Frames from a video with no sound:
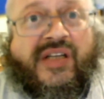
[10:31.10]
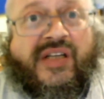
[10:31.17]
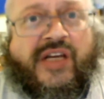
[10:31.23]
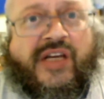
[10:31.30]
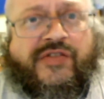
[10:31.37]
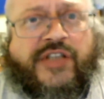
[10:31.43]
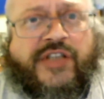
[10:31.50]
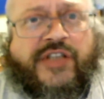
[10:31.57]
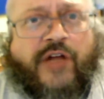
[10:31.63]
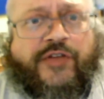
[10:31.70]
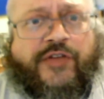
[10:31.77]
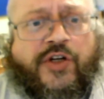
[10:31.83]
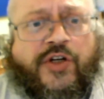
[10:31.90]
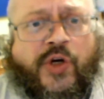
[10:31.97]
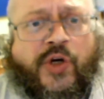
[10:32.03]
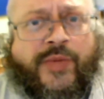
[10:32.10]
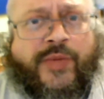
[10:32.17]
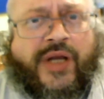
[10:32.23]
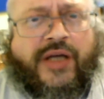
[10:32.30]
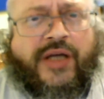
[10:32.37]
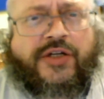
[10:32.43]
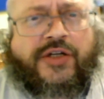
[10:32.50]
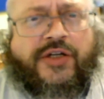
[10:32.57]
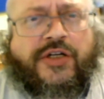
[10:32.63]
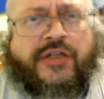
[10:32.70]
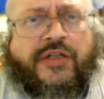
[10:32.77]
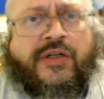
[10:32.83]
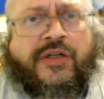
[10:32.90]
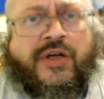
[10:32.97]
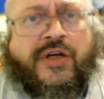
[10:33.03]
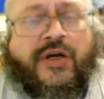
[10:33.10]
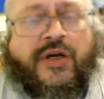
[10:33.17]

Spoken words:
Give self-determination